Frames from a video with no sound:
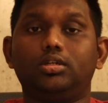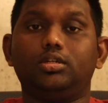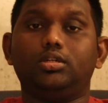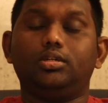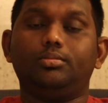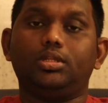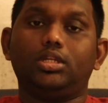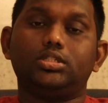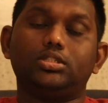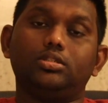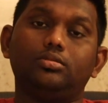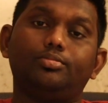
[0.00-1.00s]

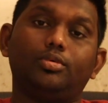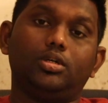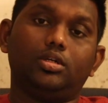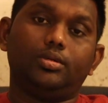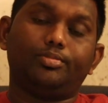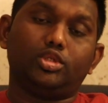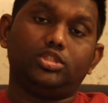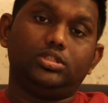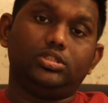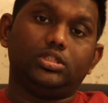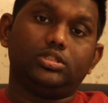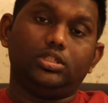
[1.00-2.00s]
immigration
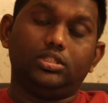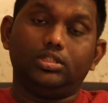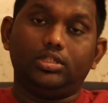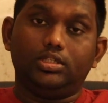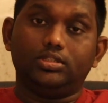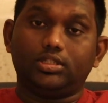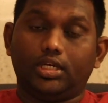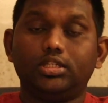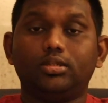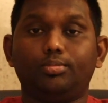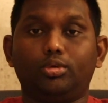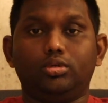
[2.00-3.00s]
procedures
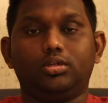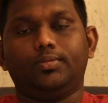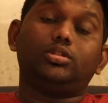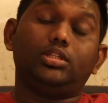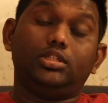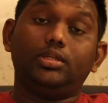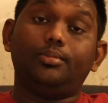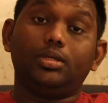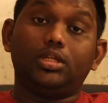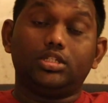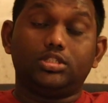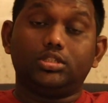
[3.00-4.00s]
inside the port. So at the
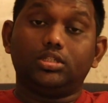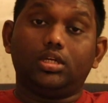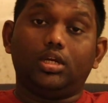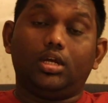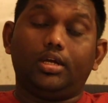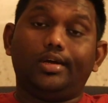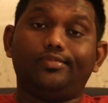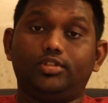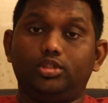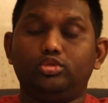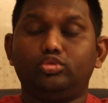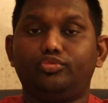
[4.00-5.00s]
immigration,
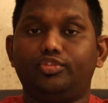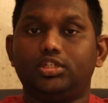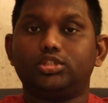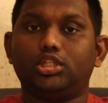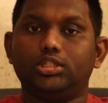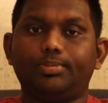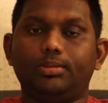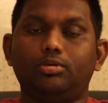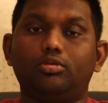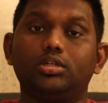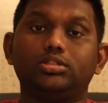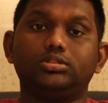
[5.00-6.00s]
after you finish all the
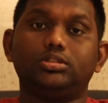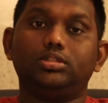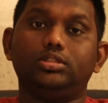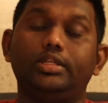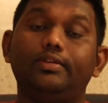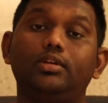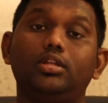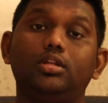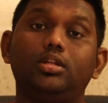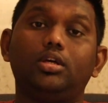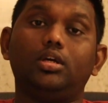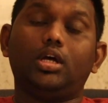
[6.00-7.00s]
paperwork, they
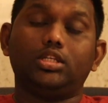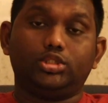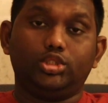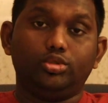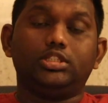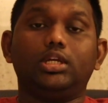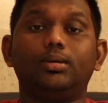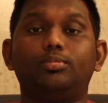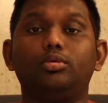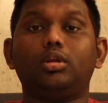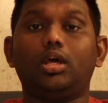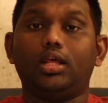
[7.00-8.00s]
will ask you
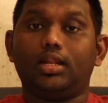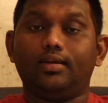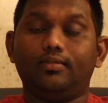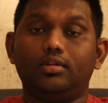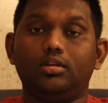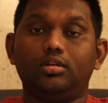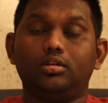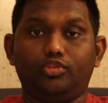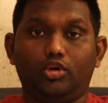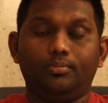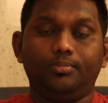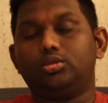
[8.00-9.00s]
Singapore arrival
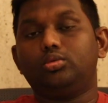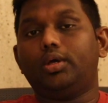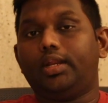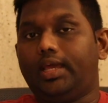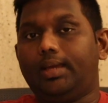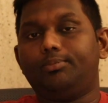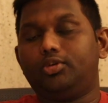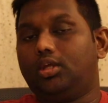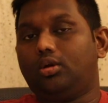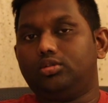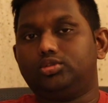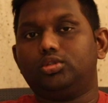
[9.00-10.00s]
form through an app. You
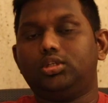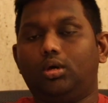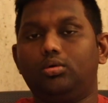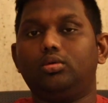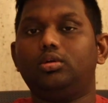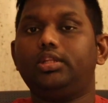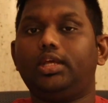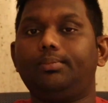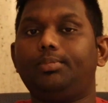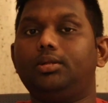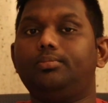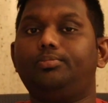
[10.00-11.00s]
can also download the app and